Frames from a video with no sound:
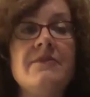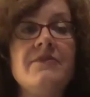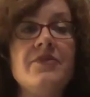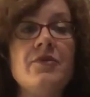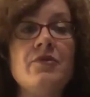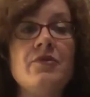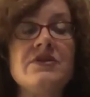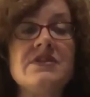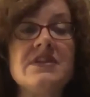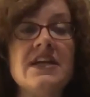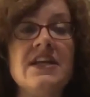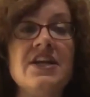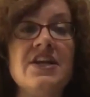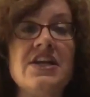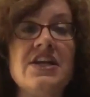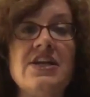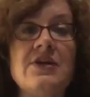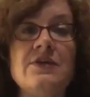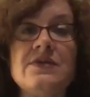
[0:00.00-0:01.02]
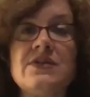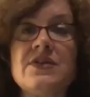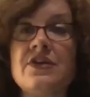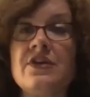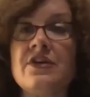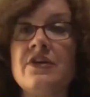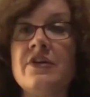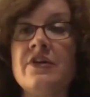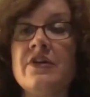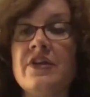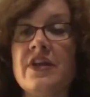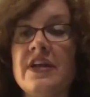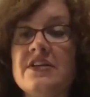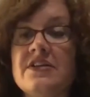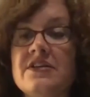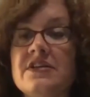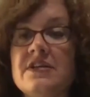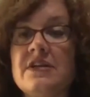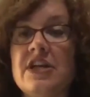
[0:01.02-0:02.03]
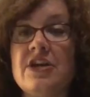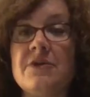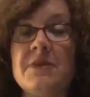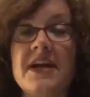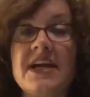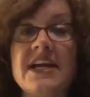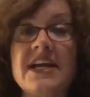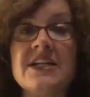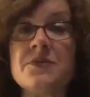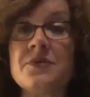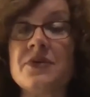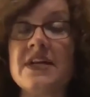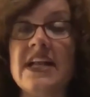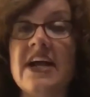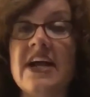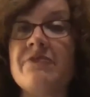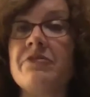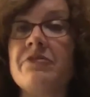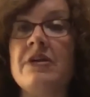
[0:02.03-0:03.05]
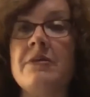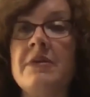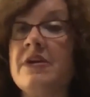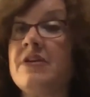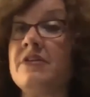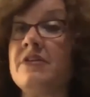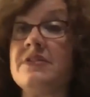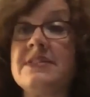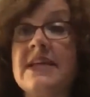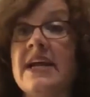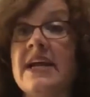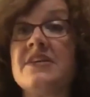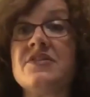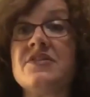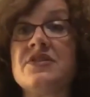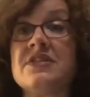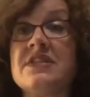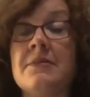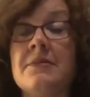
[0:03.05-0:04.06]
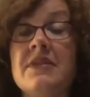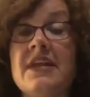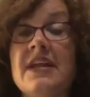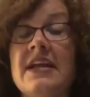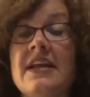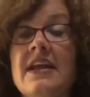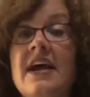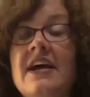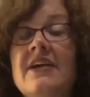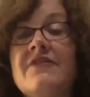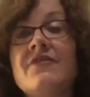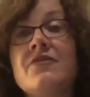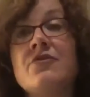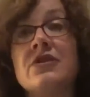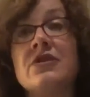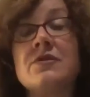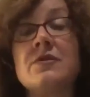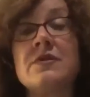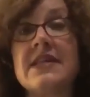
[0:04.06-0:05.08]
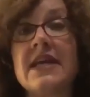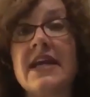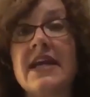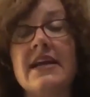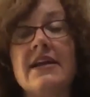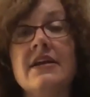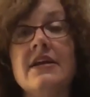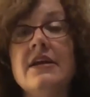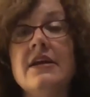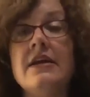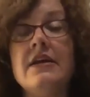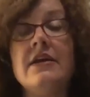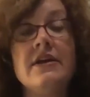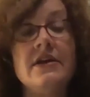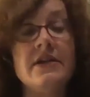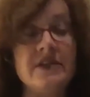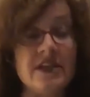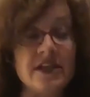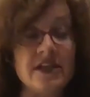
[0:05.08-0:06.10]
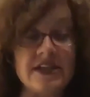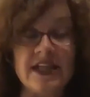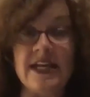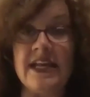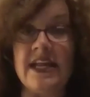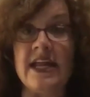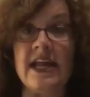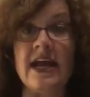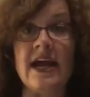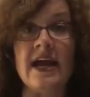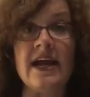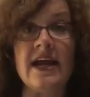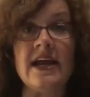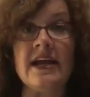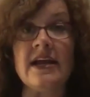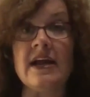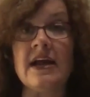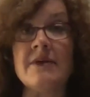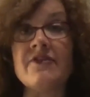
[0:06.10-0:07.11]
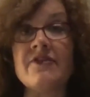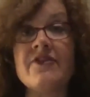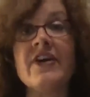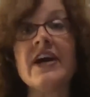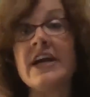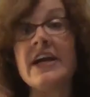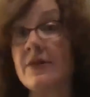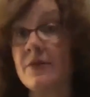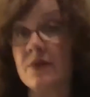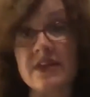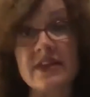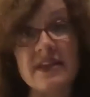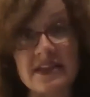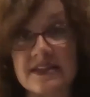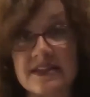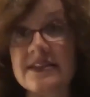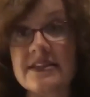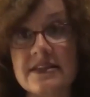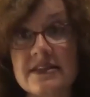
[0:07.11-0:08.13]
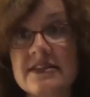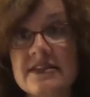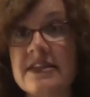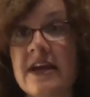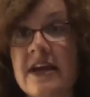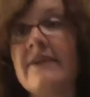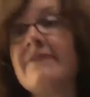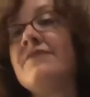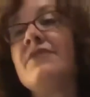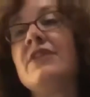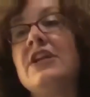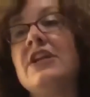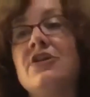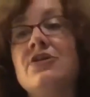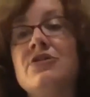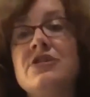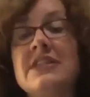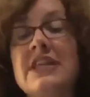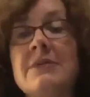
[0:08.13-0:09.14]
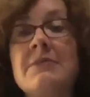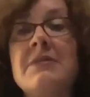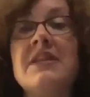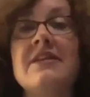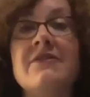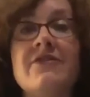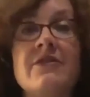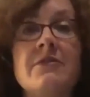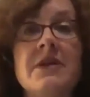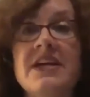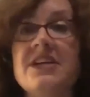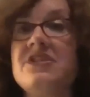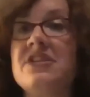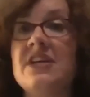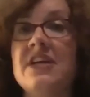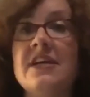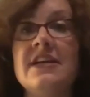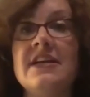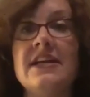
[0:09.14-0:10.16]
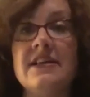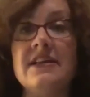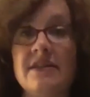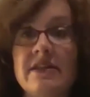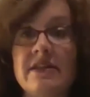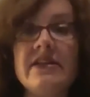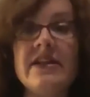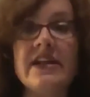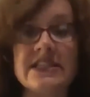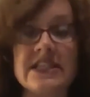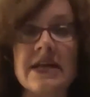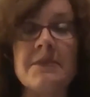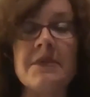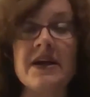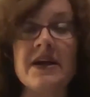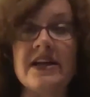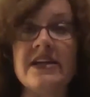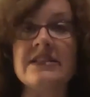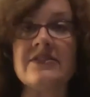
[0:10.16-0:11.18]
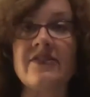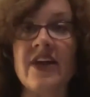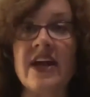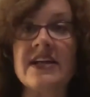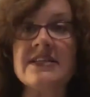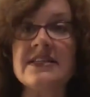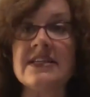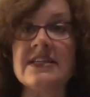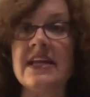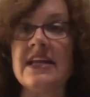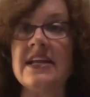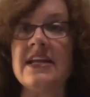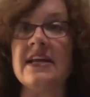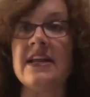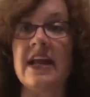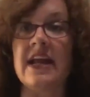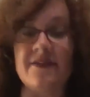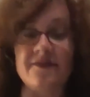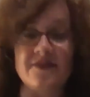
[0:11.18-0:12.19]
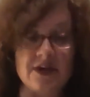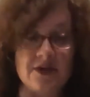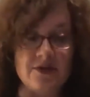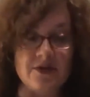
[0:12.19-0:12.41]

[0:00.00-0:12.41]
was going to accuse her that, my kids were going to have premarital sex or something. And I, of course, was like, look, lady, I'm fine with this stuff, just give me the information and let's get my kids vaccinated. I have no